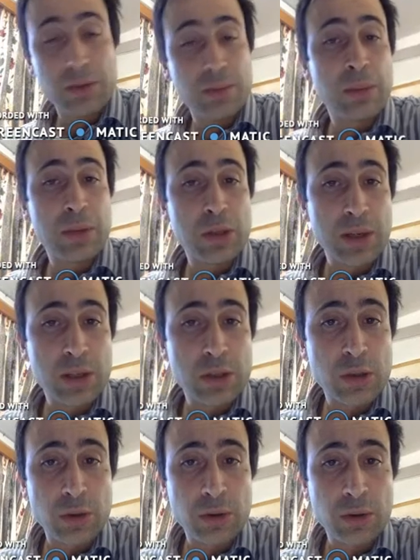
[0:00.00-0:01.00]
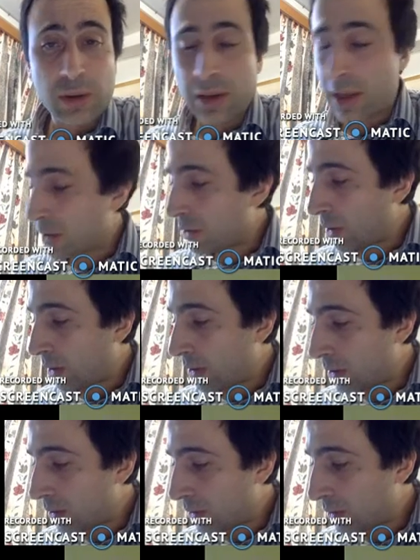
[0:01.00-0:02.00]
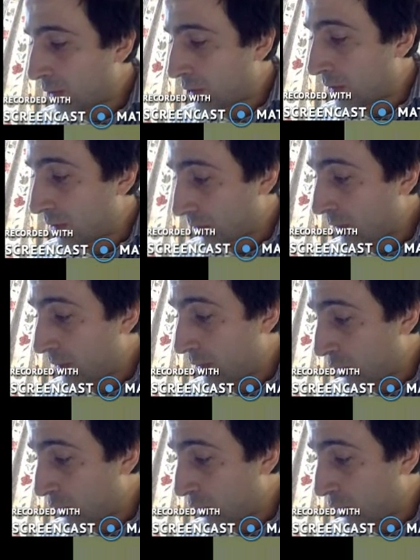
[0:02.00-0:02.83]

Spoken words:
in between $2,000 and